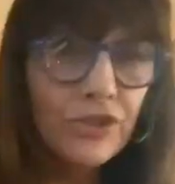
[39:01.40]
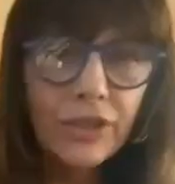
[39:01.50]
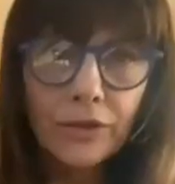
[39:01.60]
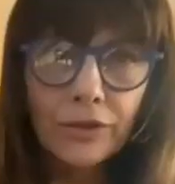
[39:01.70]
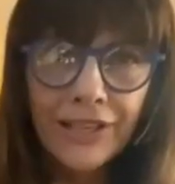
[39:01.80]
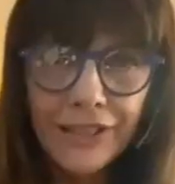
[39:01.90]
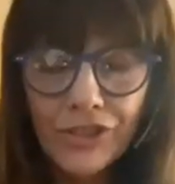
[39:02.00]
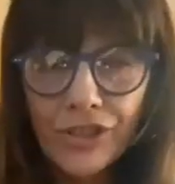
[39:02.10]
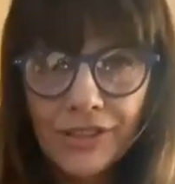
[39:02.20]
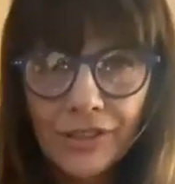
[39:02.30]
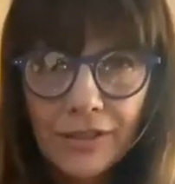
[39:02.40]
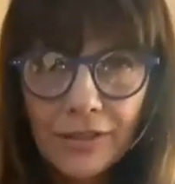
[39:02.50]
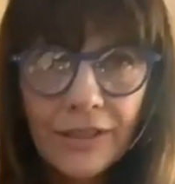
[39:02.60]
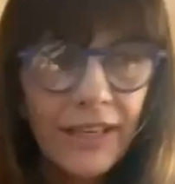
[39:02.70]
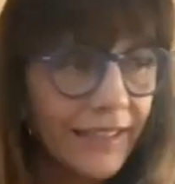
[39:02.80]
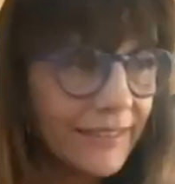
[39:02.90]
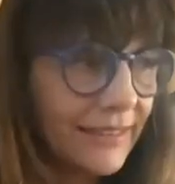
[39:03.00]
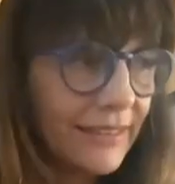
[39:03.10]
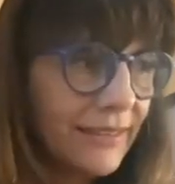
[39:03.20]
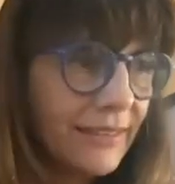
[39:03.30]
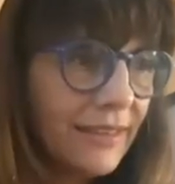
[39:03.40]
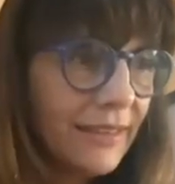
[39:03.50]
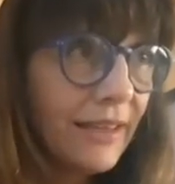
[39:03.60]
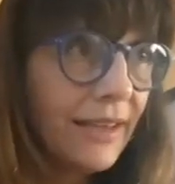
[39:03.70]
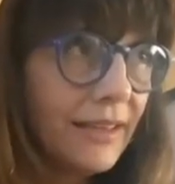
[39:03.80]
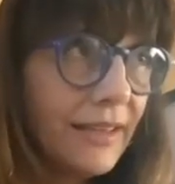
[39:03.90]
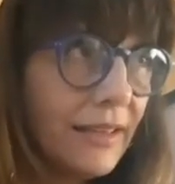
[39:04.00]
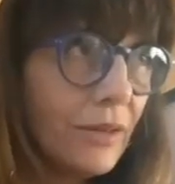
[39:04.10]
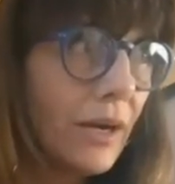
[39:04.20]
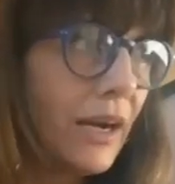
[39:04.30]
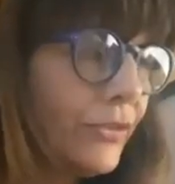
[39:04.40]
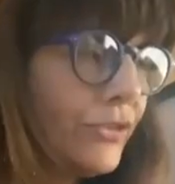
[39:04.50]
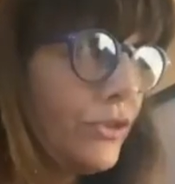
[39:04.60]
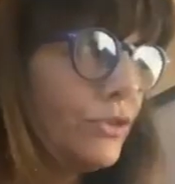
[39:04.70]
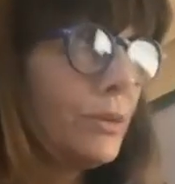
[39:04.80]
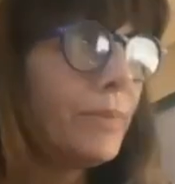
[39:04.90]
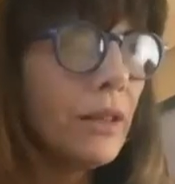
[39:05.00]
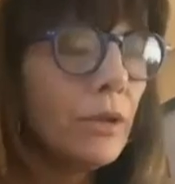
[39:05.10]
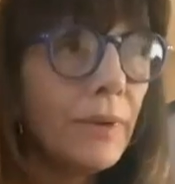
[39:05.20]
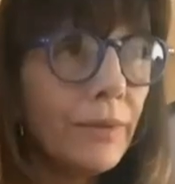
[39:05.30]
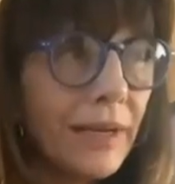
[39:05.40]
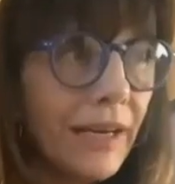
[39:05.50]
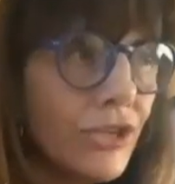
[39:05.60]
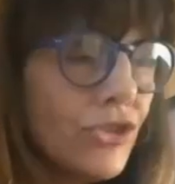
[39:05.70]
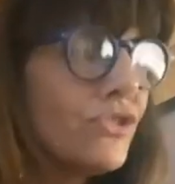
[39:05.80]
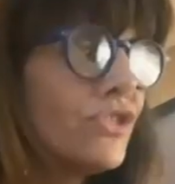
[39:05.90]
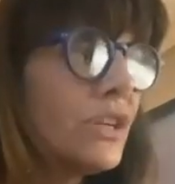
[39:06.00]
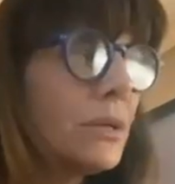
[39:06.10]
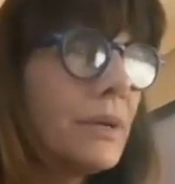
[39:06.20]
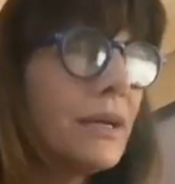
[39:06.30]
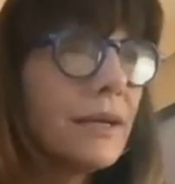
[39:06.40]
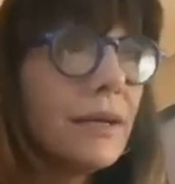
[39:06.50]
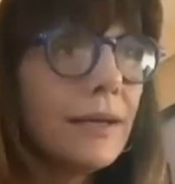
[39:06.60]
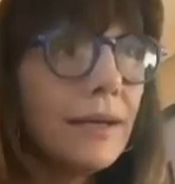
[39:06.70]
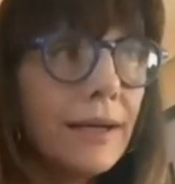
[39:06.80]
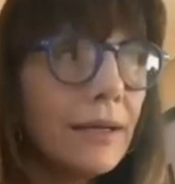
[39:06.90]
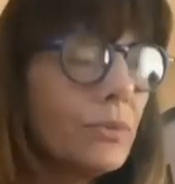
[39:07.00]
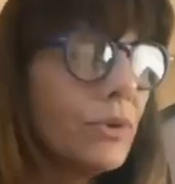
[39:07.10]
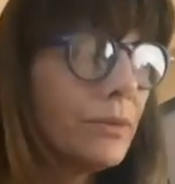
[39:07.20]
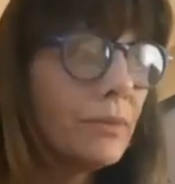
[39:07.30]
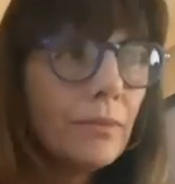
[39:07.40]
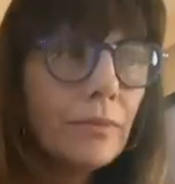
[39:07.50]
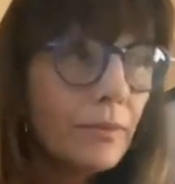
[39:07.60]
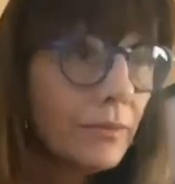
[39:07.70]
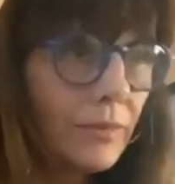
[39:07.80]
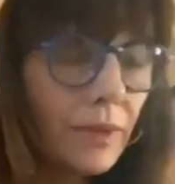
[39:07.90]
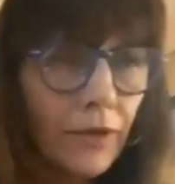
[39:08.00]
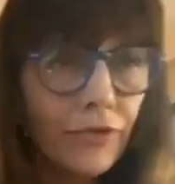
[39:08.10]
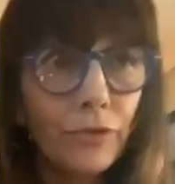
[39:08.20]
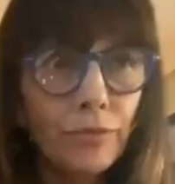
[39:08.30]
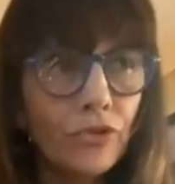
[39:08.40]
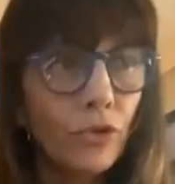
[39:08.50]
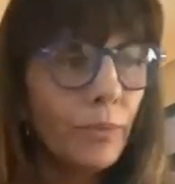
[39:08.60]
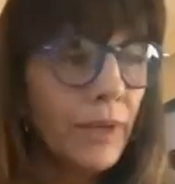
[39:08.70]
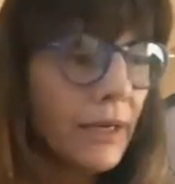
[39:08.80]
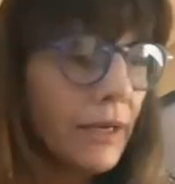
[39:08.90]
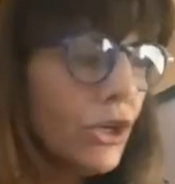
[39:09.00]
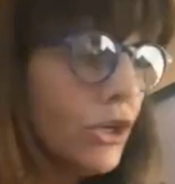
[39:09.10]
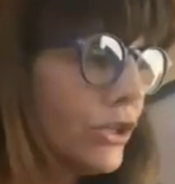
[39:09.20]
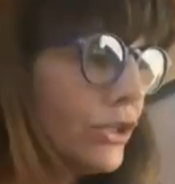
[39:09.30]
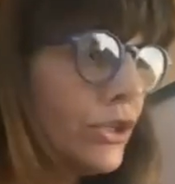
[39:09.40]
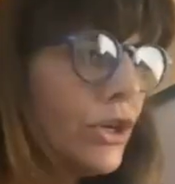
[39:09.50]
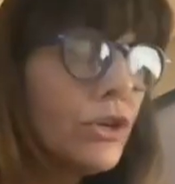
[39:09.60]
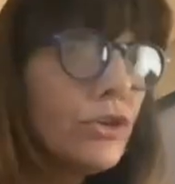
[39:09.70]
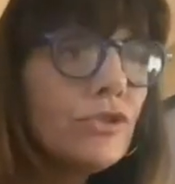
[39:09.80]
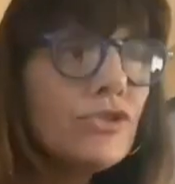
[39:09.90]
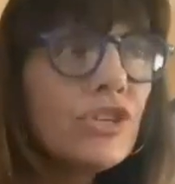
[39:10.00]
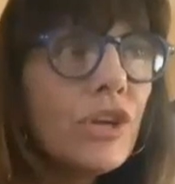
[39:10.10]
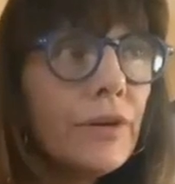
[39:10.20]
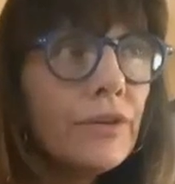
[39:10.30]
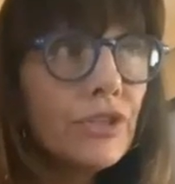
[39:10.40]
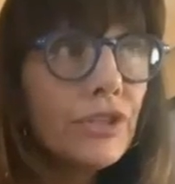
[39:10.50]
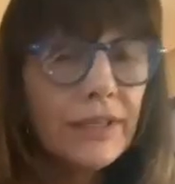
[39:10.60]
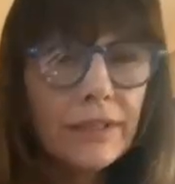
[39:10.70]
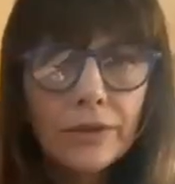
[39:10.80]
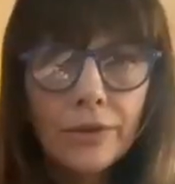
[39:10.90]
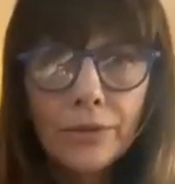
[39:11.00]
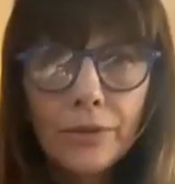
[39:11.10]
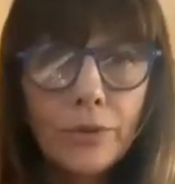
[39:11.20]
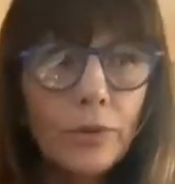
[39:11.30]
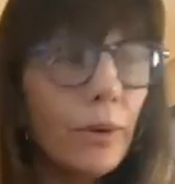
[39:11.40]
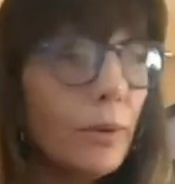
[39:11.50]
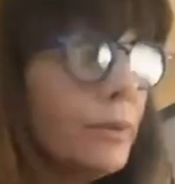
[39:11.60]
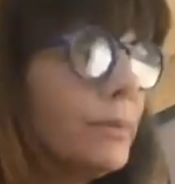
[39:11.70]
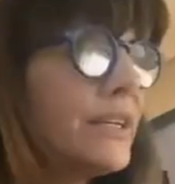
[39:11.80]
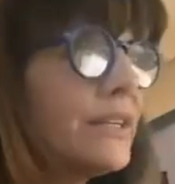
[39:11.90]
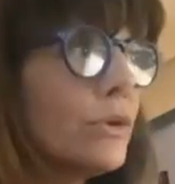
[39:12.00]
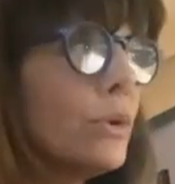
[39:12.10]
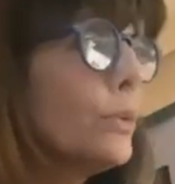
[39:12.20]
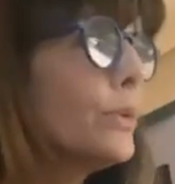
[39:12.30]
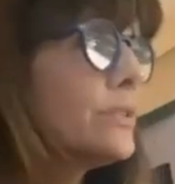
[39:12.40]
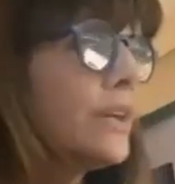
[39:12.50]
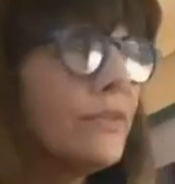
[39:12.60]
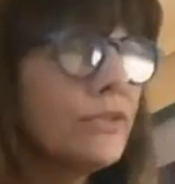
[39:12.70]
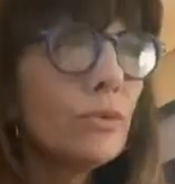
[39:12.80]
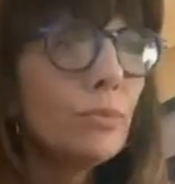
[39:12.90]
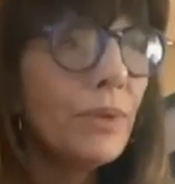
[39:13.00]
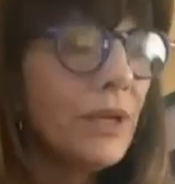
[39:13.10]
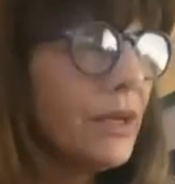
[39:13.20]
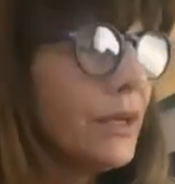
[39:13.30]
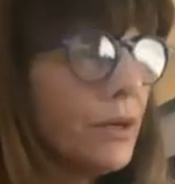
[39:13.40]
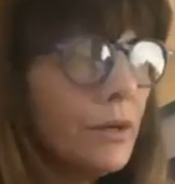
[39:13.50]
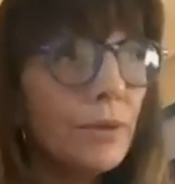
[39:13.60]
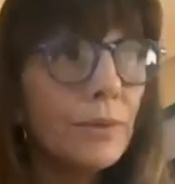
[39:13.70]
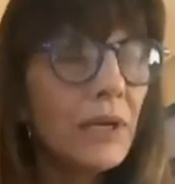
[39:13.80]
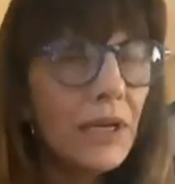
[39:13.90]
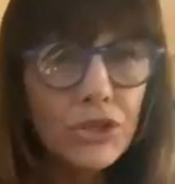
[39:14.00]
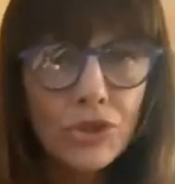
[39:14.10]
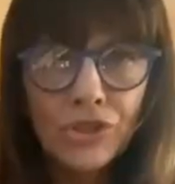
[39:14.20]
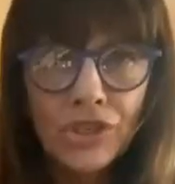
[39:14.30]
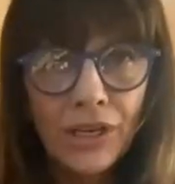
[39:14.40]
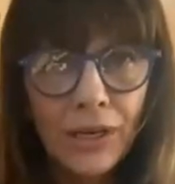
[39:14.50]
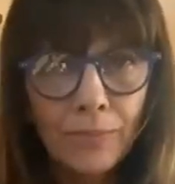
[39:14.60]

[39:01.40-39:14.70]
connection, yes. And after you develop a relationship like I had with, after so many years, you cherish it. You always have to be in good relationship,